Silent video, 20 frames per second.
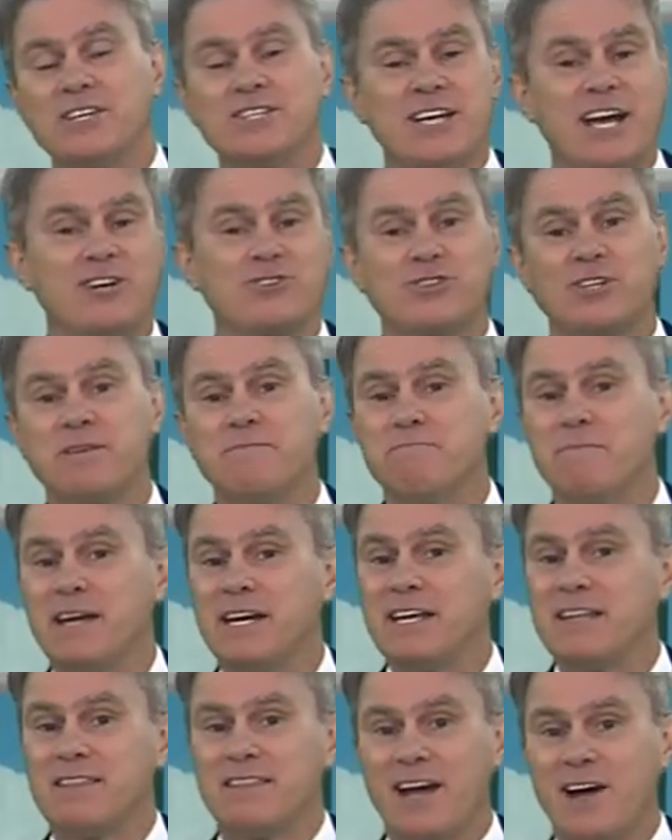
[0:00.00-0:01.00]
is actually
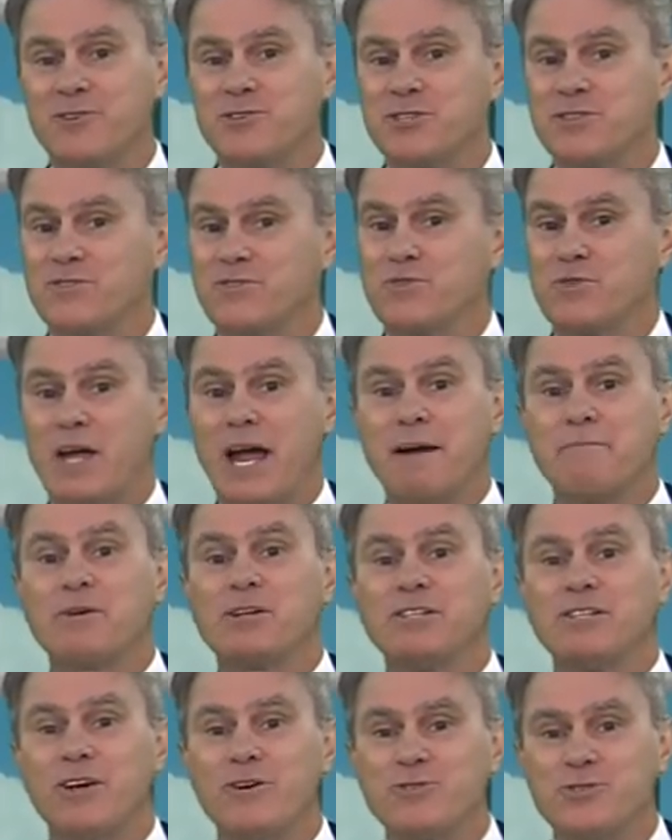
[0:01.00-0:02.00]
many thousands of times
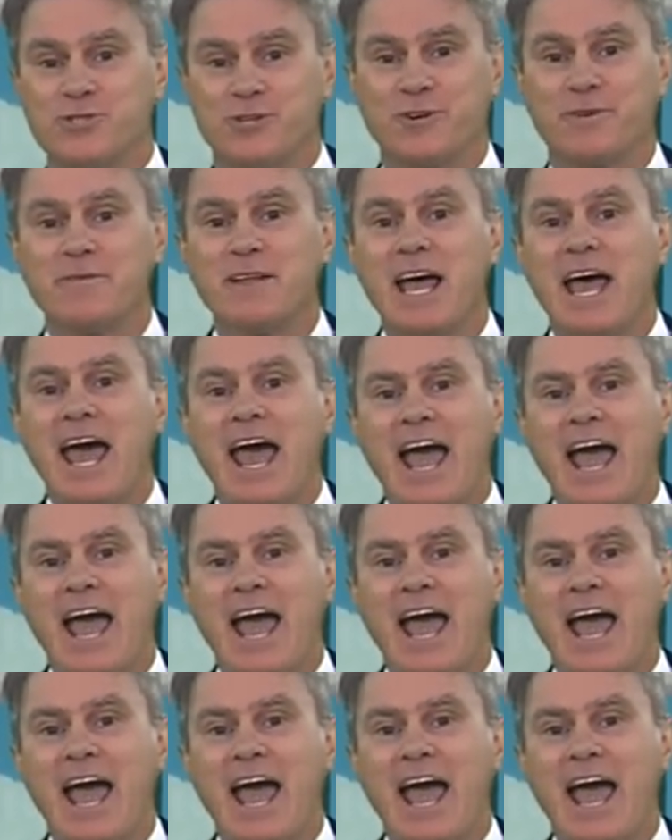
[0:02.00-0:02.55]
closer.